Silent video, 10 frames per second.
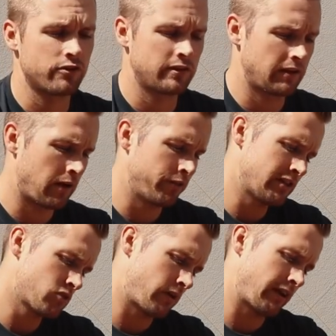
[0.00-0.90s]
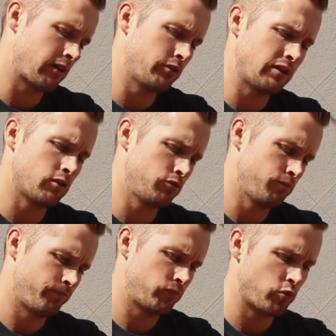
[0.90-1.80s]
And on this one, I can only go to
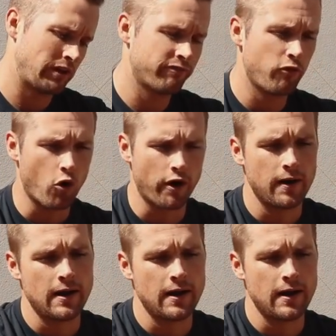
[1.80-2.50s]
24.